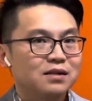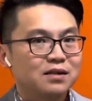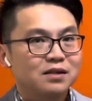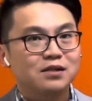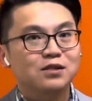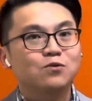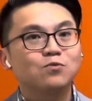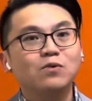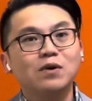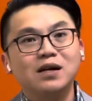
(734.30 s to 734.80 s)

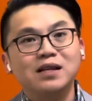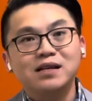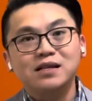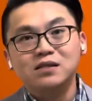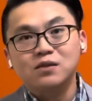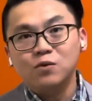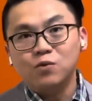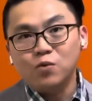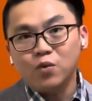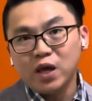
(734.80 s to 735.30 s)
as what? As
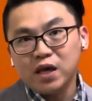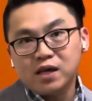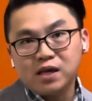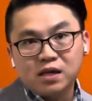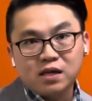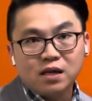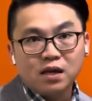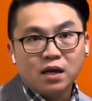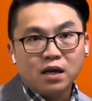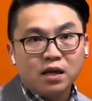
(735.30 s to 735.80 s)
a
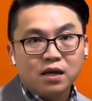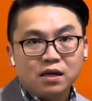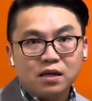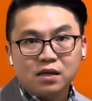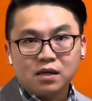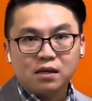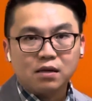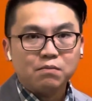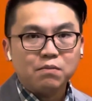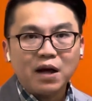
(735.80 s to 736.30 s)
weak
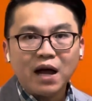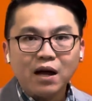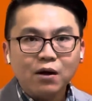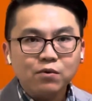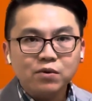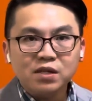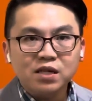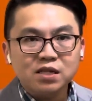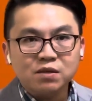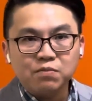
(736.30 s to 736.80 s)
and
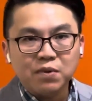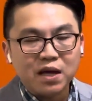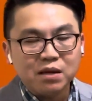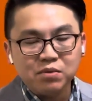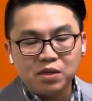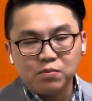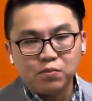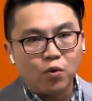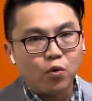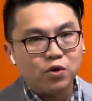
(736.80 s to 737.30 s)
powerless
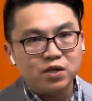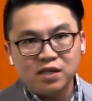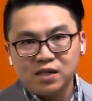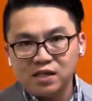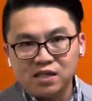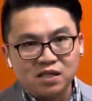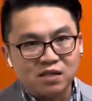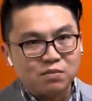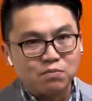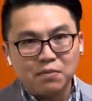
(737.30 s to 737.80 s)
baby born in a
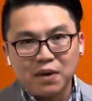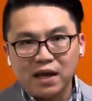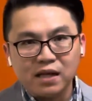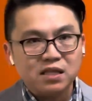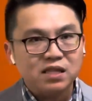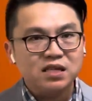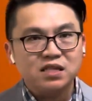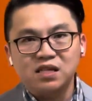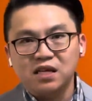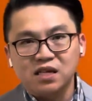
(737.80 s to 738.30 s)

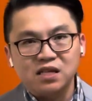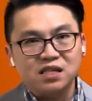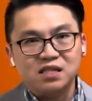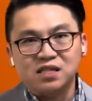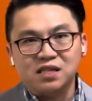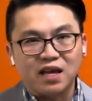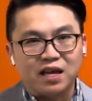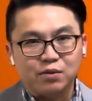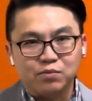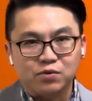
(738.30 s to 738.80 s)
smelly, dirty
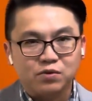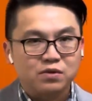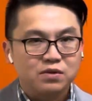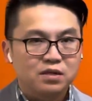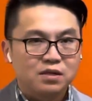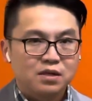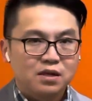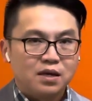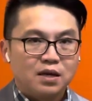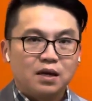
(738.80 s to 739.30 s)
stable.
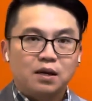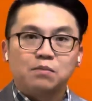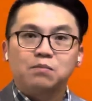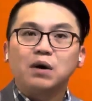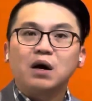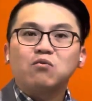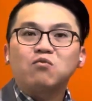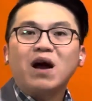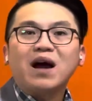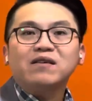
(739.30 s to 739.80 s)

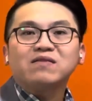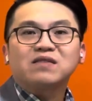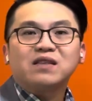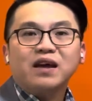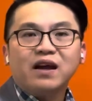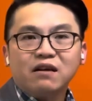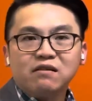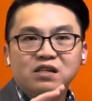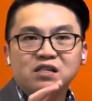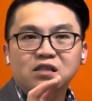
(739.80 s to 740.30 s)
But right
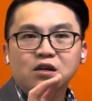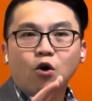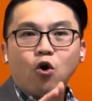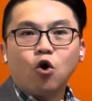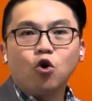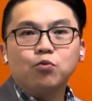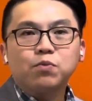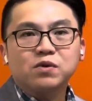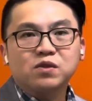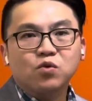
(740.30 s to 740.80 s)
there is the
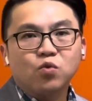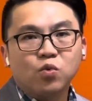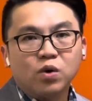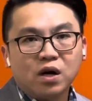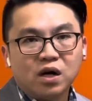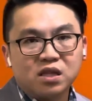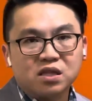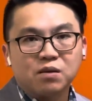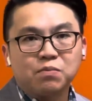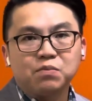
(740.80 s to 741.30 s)
hope of the
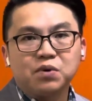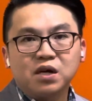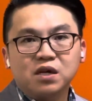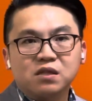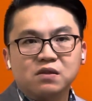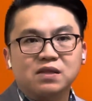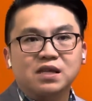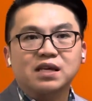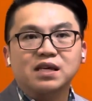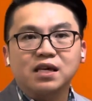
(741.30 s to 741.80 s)
world, the birth
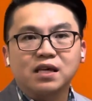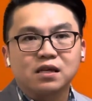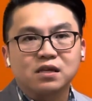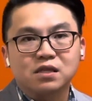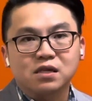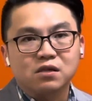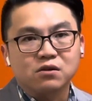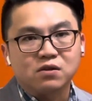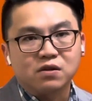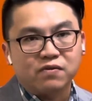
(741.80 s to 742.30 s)
of the King of
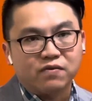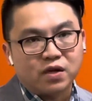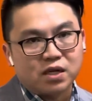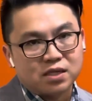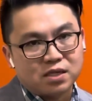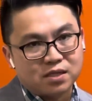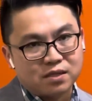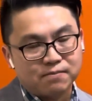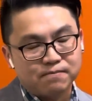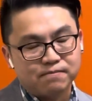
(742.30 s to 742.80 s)
the
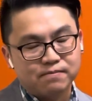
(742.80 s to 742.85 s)
universe.